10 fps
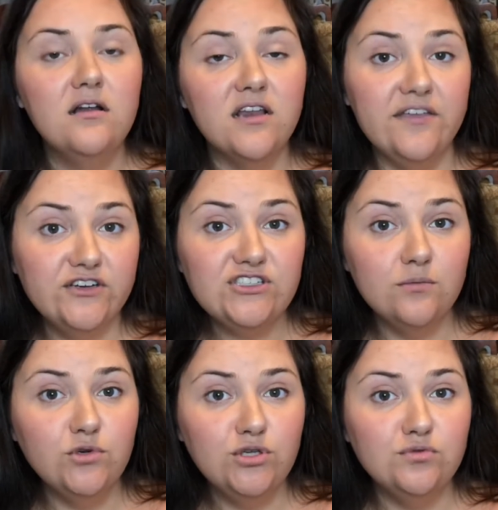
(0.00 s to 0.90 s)
If you're
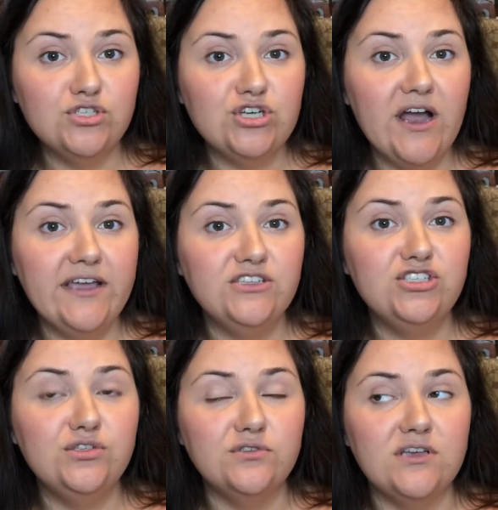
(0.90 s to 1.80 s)
someone who's trying to
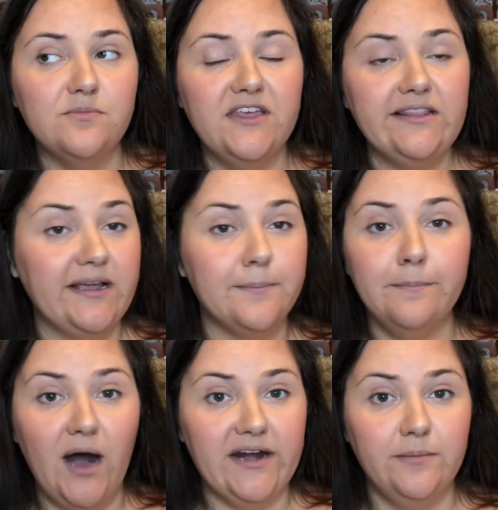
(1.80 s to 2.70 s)
do something like
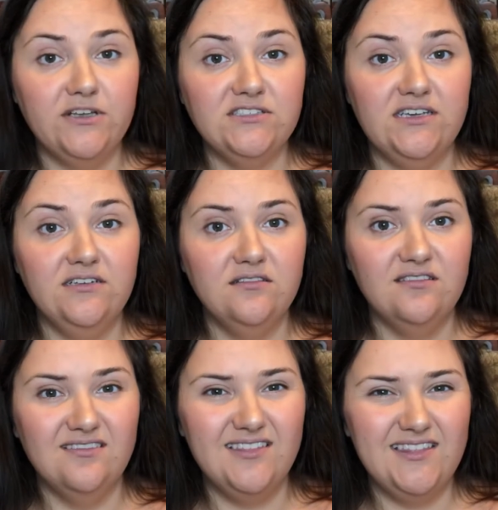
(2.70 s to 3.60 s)
bodybuilding,
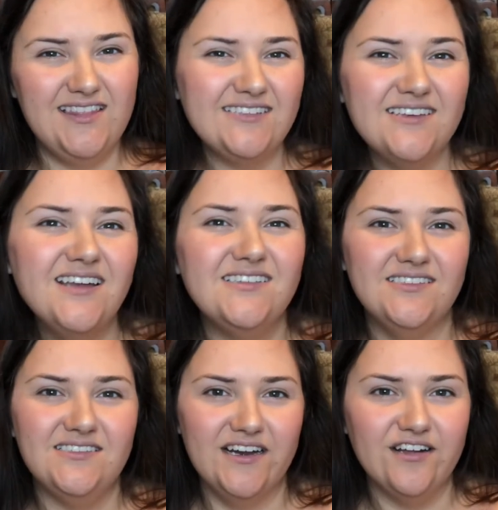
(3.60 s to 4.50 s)
that's not
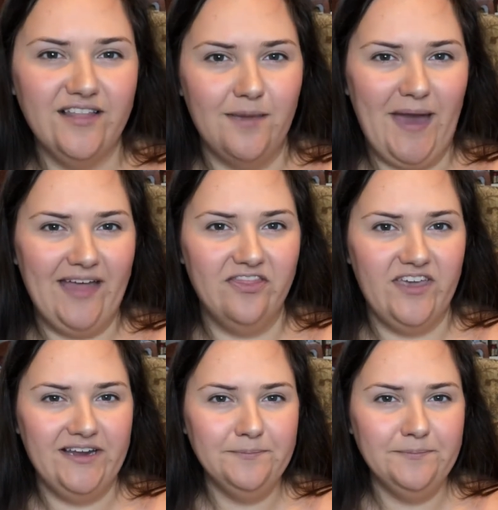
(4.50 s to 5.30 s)
necessarily a bad thing.